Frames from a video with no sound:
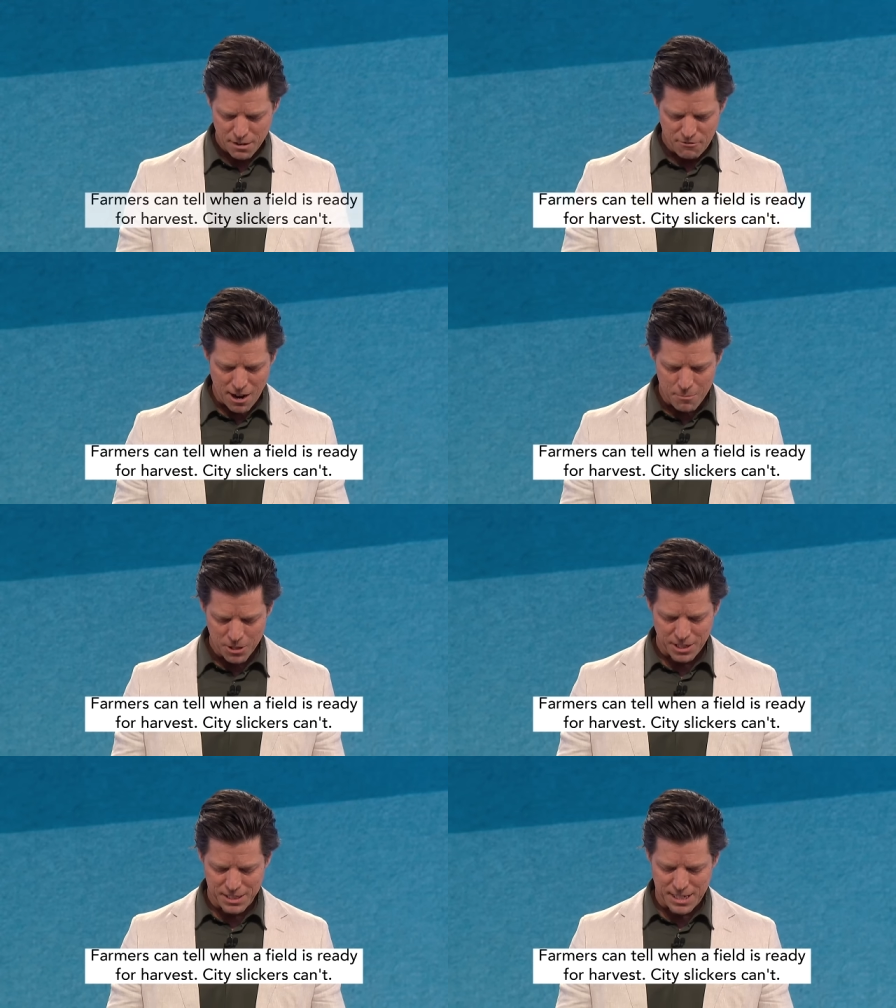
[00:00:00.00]

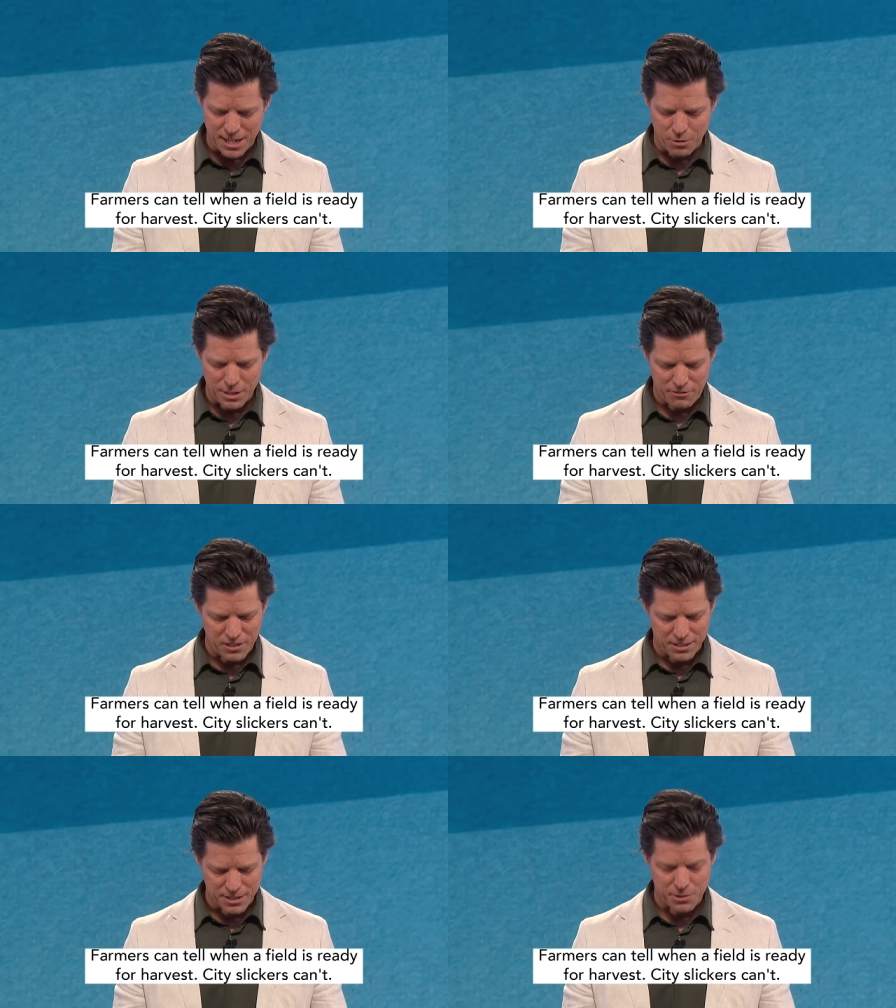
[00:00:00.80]
Farmers can tell when a
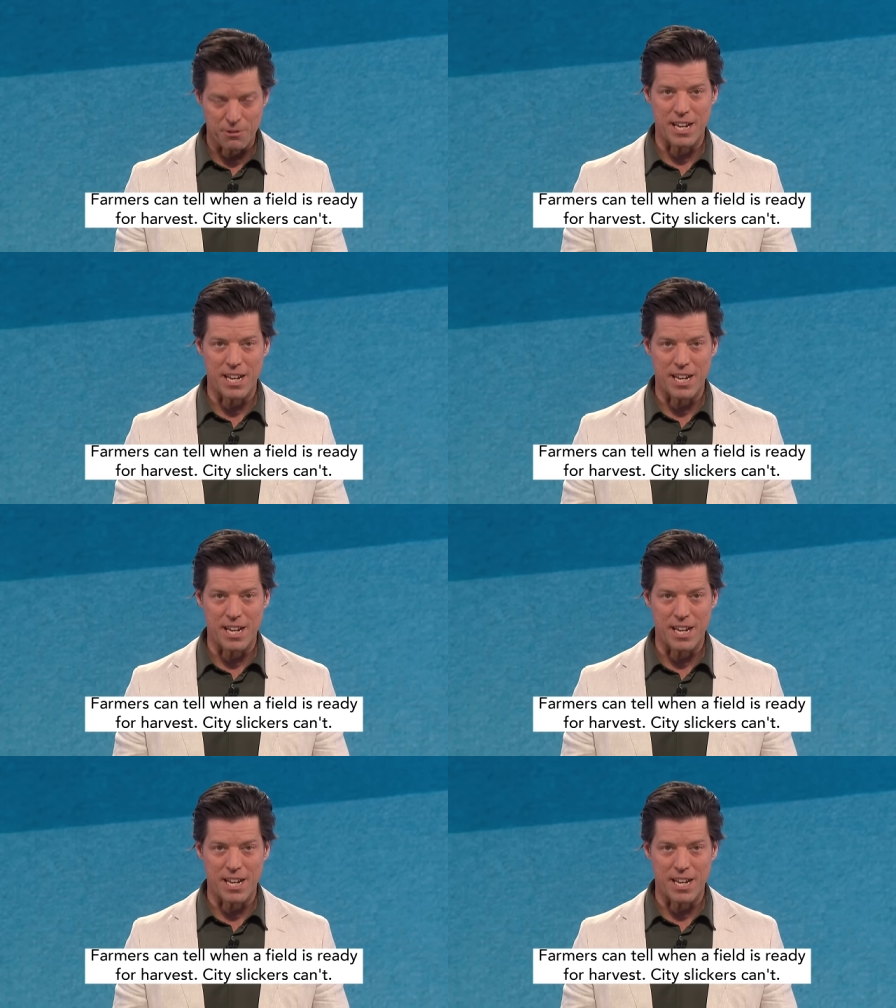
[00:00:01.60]
field is